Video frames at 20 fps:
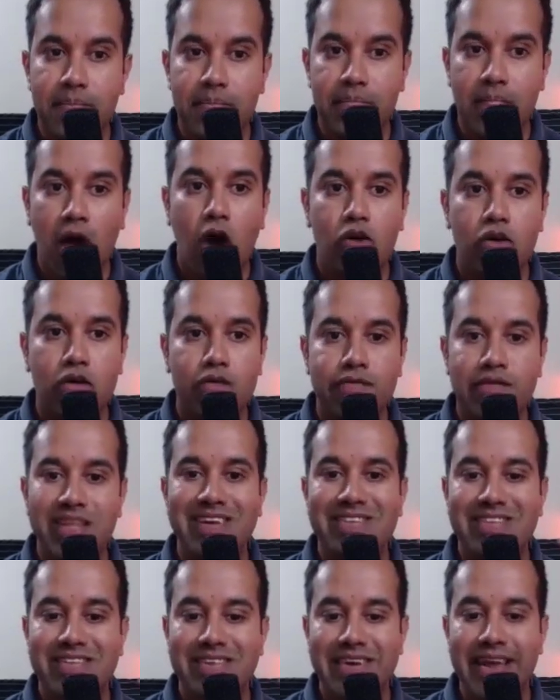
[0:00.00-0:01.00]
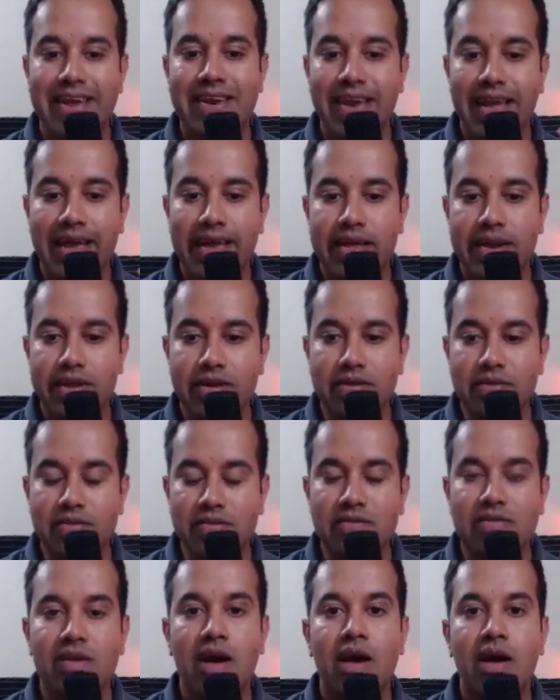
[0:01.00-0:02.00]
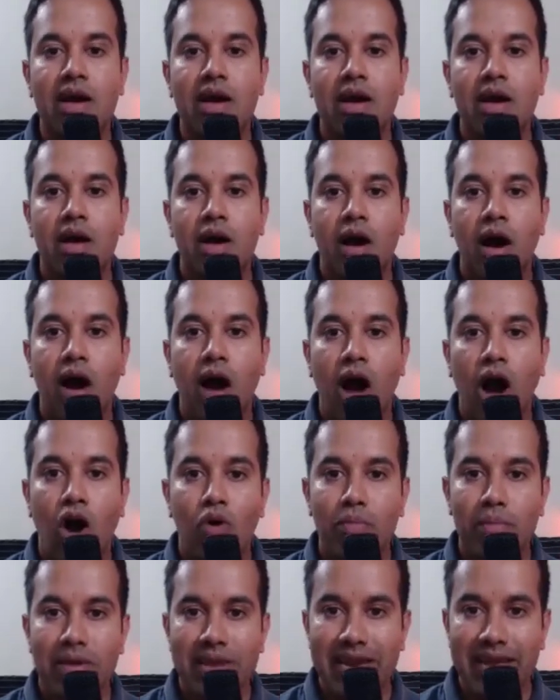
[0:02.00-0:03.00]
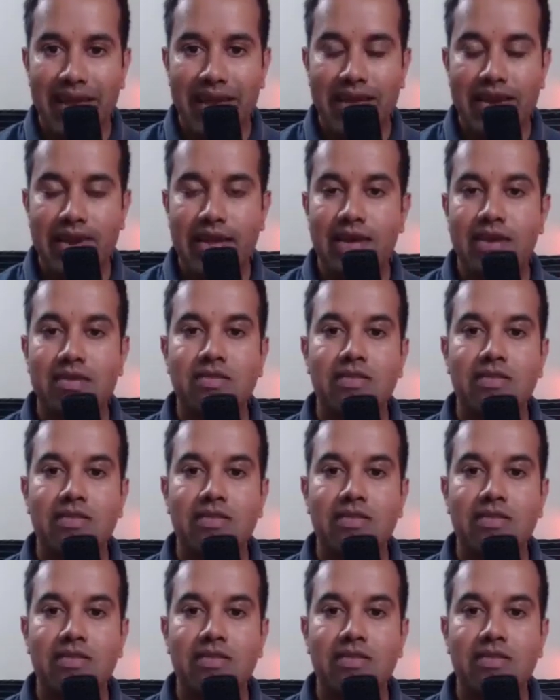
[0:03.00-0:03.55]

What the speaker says: Out of these 10 areas, how many areas